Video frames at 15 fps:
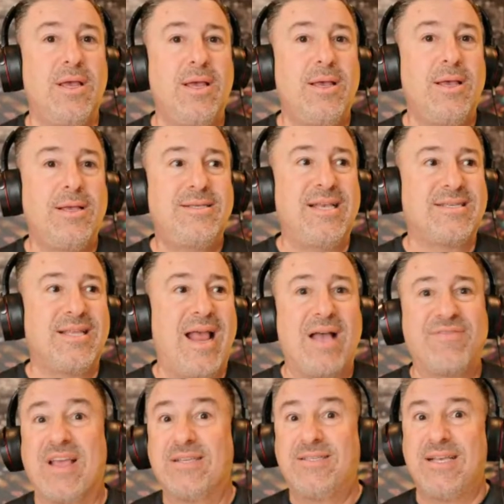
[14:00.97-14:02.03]
Six and a half
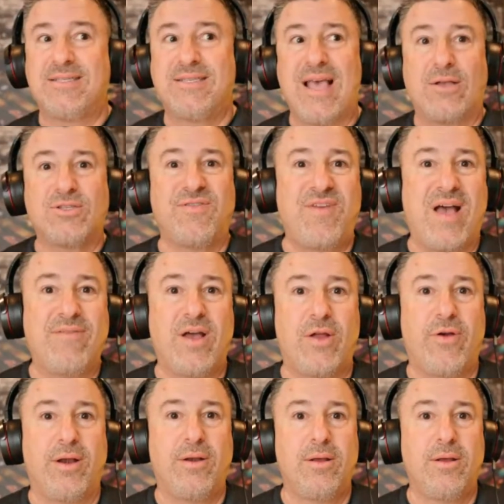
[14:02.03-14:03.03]
days, 6,500.